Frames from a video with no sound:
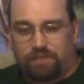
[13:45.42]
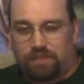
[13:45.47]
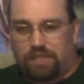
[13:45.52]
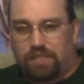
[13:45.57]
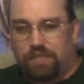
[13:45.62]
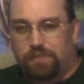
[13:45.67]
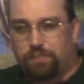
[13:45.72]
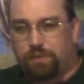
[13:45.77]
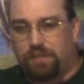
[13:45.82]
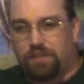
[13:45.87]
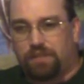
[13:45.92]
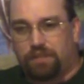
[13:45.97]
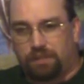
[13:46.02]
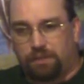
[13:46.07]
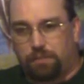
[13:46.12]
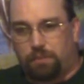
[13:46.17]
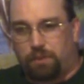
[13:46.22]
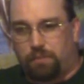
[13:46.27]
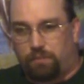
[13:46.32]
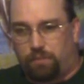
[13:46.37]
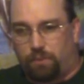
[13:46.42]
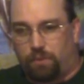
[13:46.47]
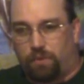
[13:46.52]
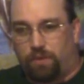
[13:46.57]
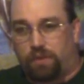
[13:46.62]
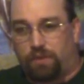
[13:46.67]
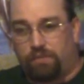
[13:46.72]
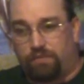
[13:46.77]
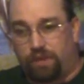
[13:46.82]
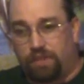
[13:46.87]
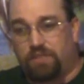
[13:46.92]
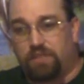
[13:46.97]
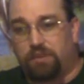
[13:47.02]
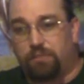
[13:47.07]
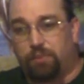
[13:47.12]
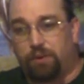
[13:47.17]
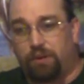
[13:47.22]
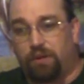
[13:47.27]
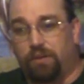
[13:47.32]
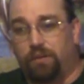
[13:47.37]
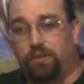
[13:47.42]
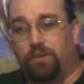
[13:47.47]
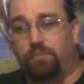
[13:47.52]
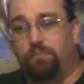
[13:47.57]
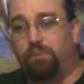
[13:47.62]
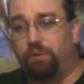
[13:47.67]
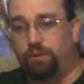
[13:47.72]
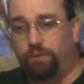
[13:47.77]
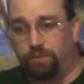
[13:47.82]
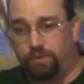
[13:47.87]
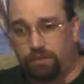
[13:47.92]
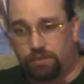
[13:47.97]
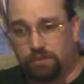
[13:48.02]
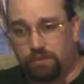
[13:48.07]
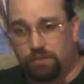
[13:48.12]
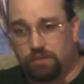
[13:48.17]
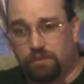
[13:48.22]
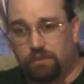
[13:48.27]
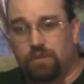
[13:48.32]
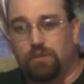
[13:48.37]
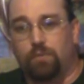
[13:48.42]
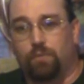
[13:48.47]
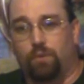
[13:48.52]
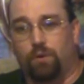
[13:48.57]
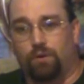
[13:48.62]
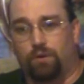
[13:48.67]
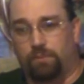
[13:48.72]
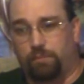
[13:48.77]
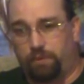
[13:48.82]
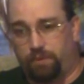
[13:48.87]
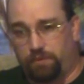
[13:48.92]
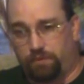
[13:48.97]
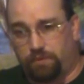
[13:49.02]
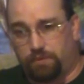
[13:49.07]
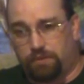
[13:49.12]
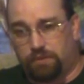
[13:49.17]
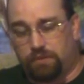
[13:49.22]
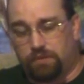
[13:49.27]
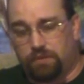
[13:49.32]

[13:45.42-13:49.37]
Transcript: Spend a little bit more and invest in a pair of good boots, good work boots.